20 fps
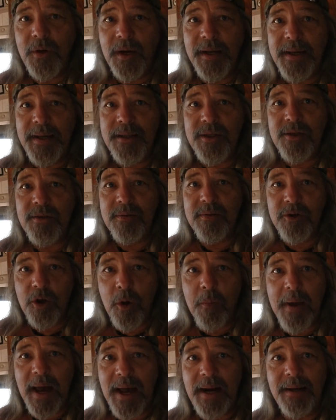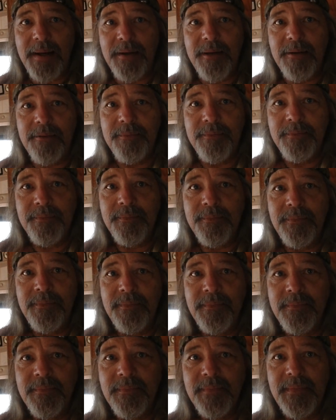trucking's nomadic
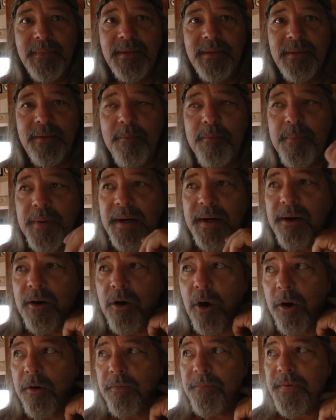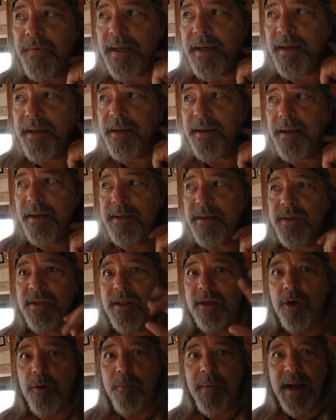but rv
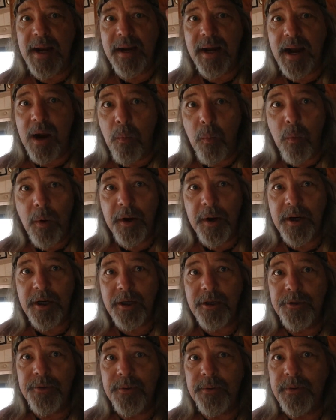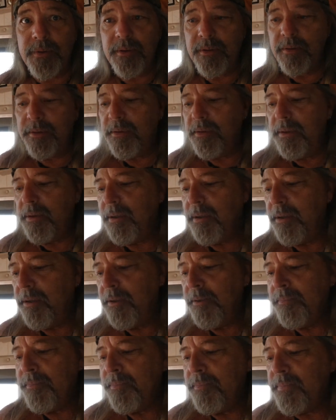is the nomadic i want to do
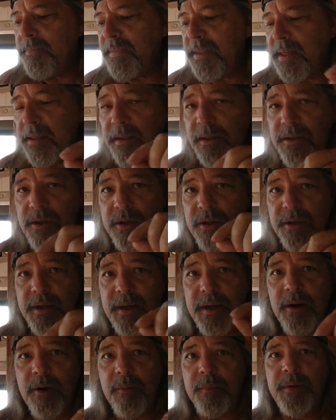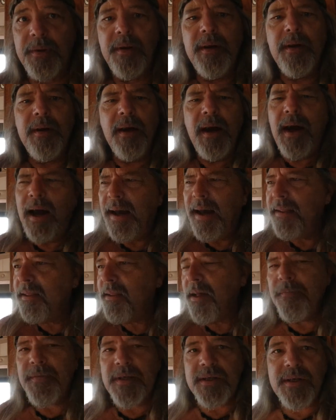and this could help i
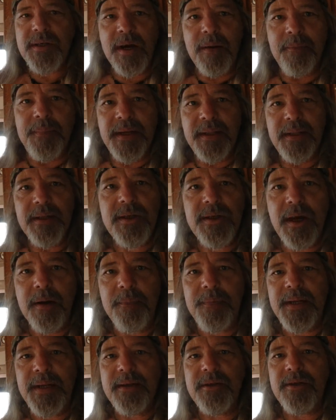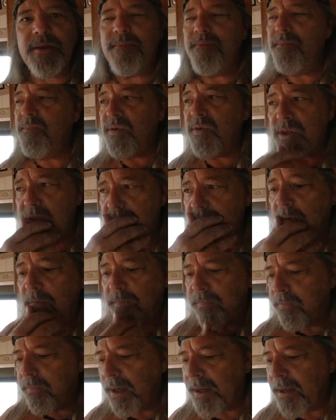love this company this company is
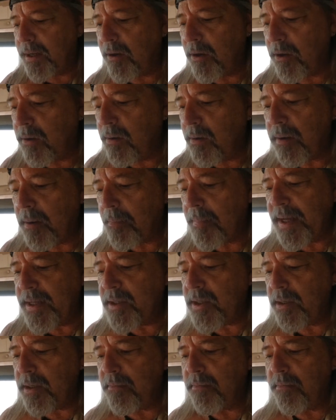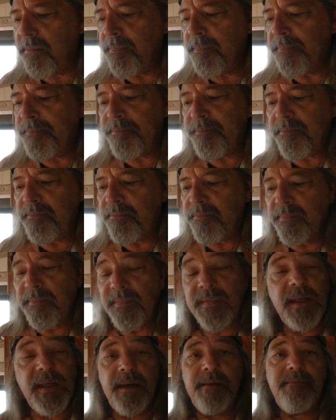so freaking amazing
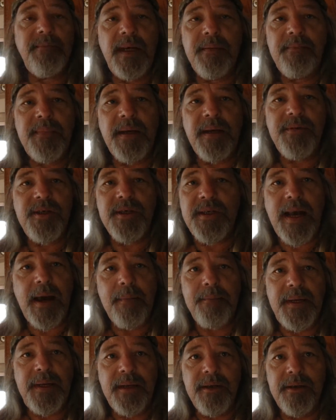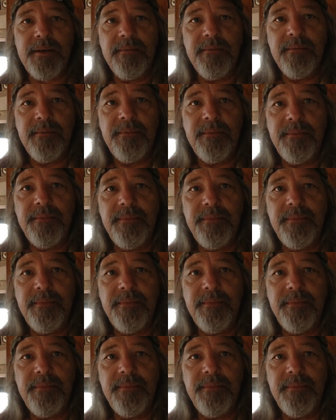I'm, I'm just happy here